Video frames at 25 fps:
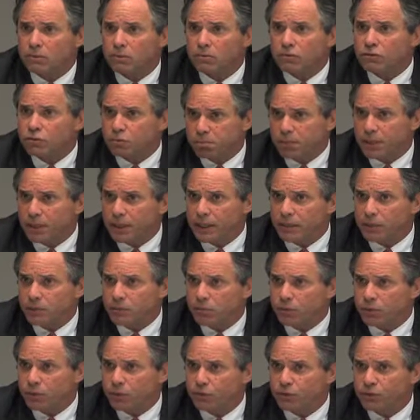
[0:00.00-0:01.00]
split
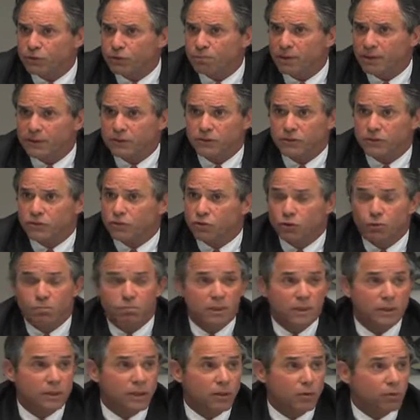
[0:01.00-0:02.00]
with respect to this. Could
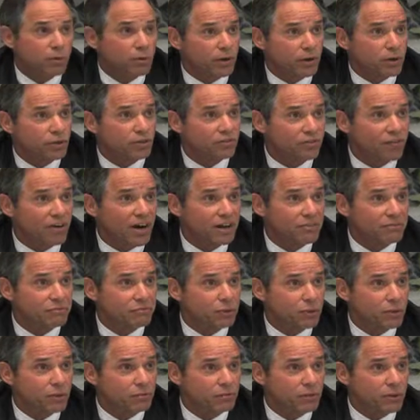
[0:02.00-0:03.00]
be another one of those
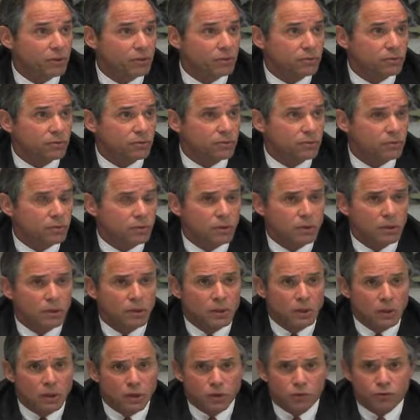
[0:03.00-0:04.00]
5-4 votes.
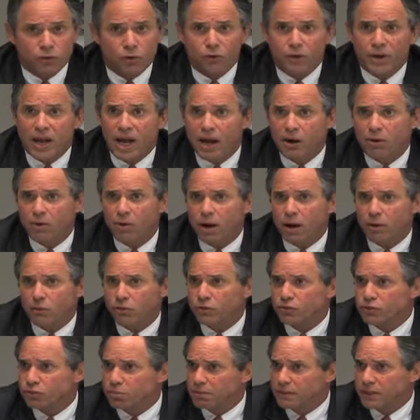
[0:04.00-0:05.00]
So now I
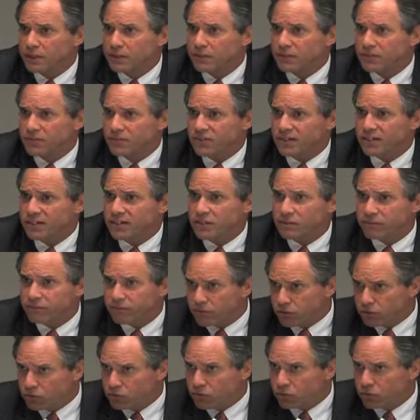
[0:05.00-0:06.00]
will speak as an
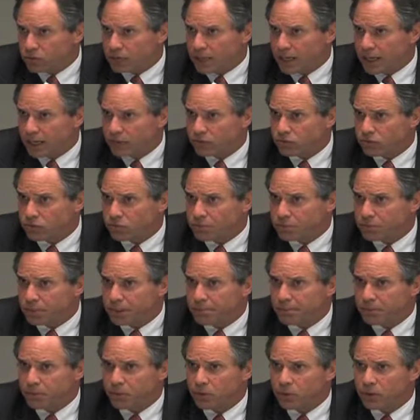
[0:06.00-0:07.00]
individual council
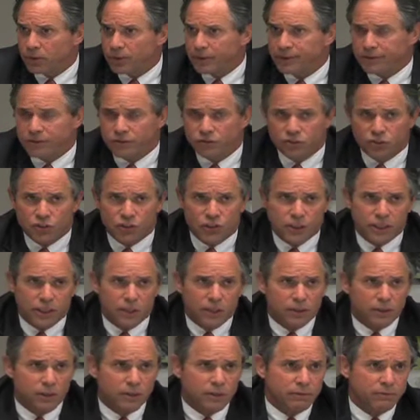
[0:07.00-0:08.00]
member and as
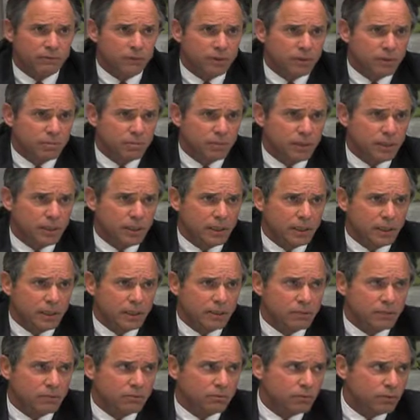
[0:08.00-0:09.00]
chair of the committee
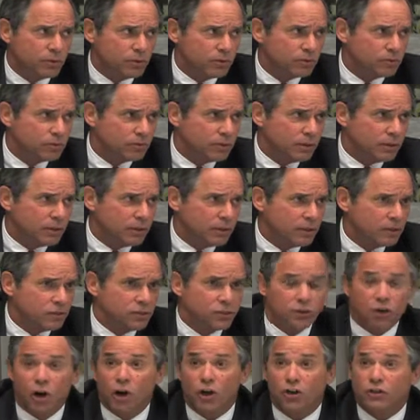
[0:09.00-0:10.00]
and in
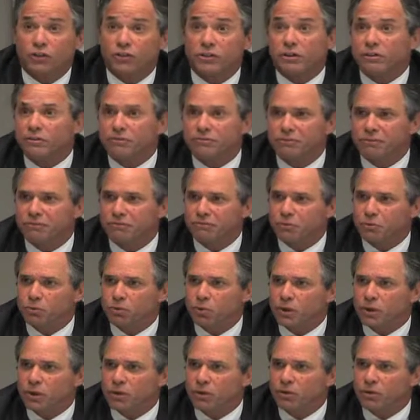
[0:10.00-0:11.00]
charge of, if you
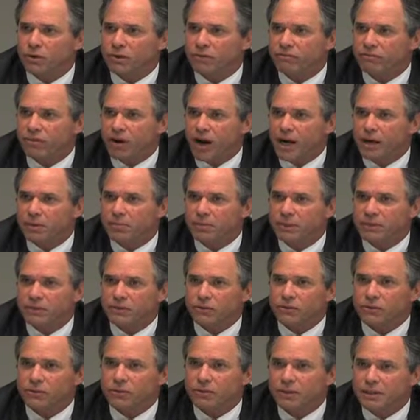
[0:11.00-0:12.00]
will,
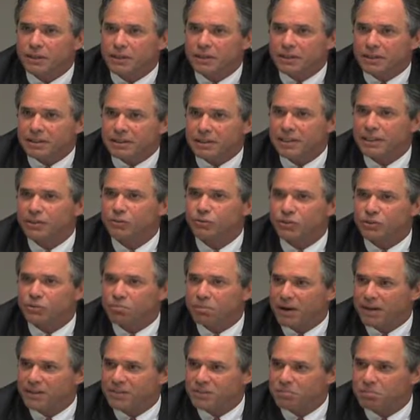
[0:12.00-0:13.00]
environment or lead
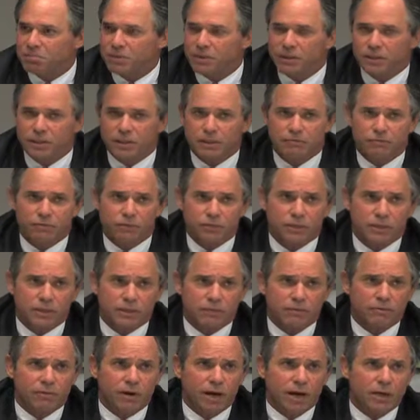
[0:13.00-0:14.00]
responsibility for the
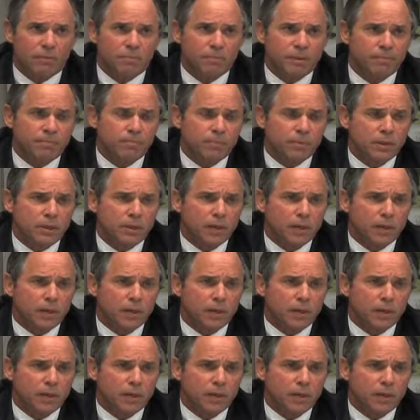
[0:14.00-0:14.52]
environment.